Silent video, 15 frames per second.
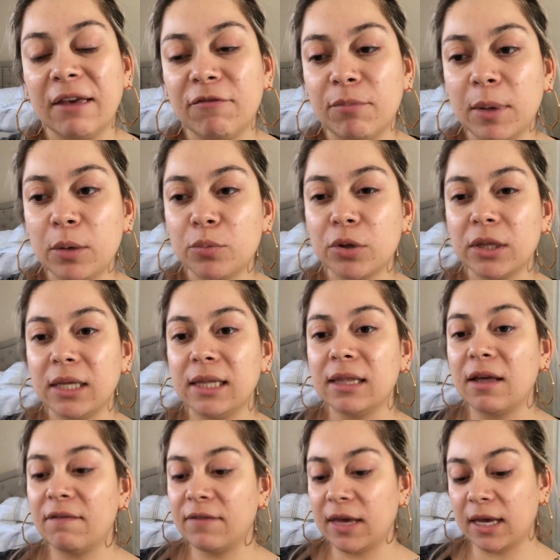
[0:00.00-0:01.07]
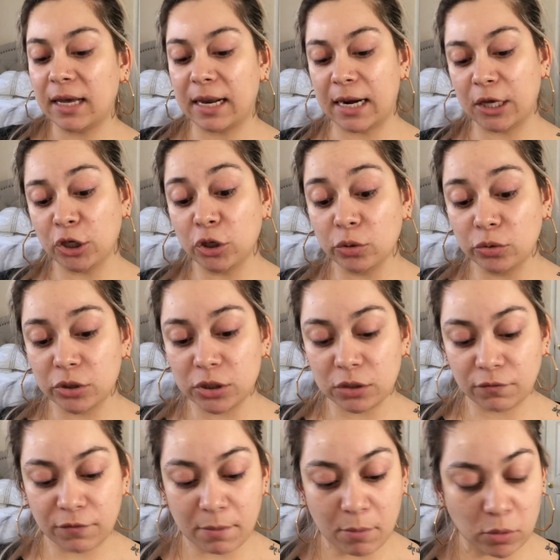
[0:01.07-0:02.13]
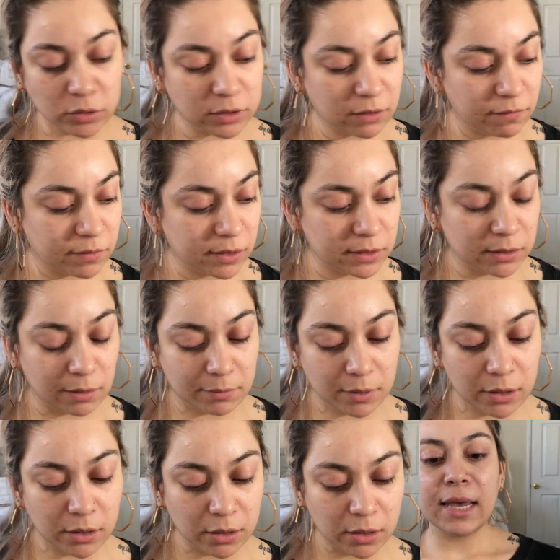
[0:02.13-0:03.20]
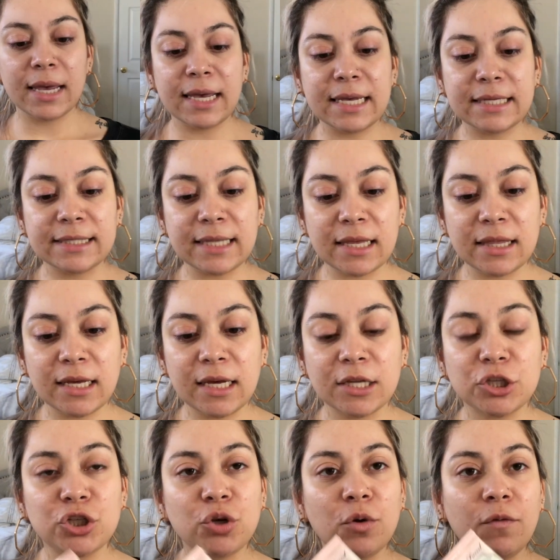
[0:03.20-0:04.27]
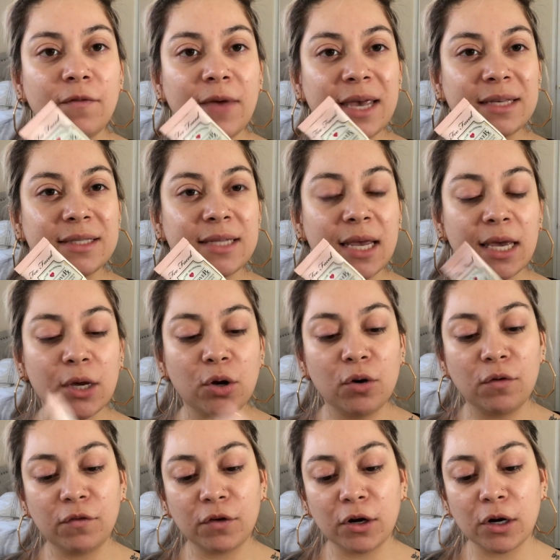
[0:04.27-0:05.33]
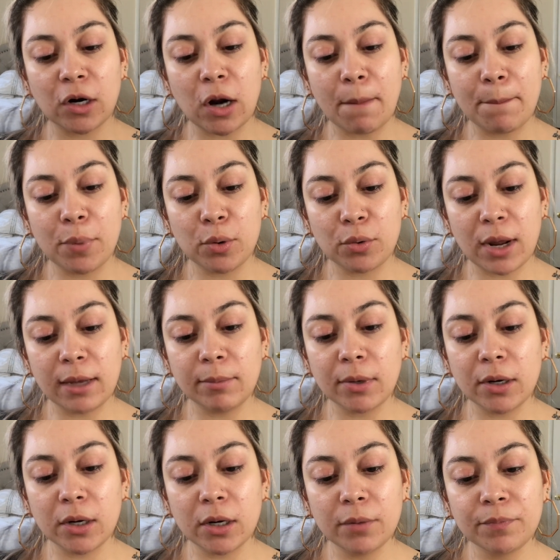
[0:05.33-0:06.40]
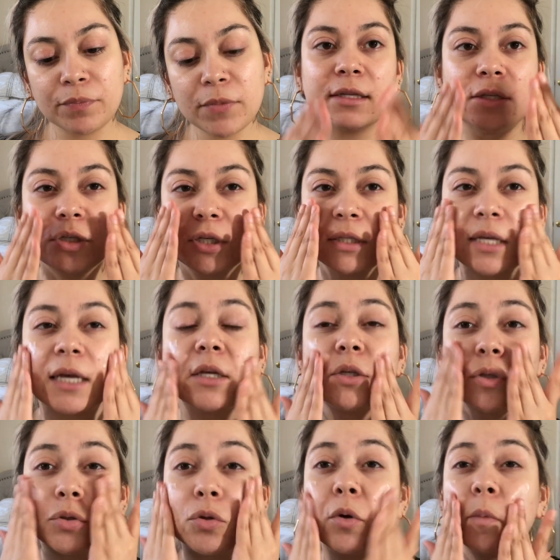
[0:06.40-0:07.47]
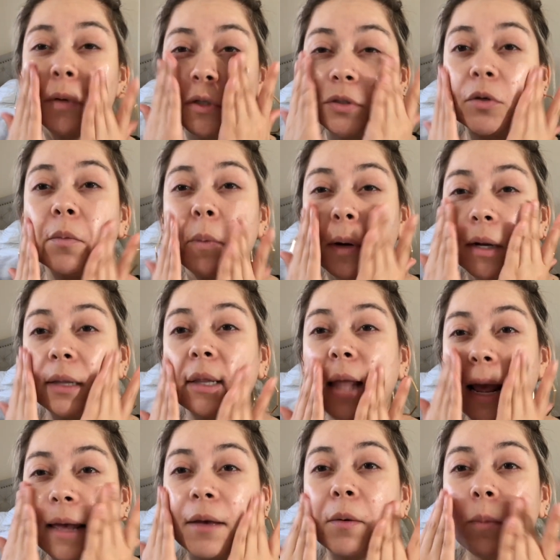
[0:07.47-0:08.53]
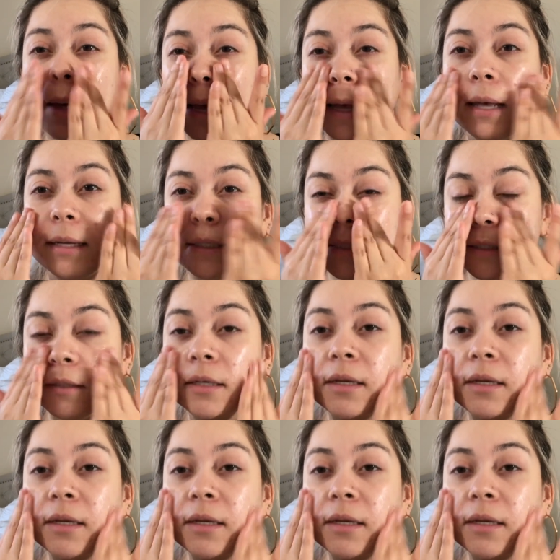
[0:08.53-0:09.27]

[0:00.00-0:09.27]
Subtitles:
I've been really loving and I used for most of the summer is the Too Faced Hangover Primer. It's just like super lightweight.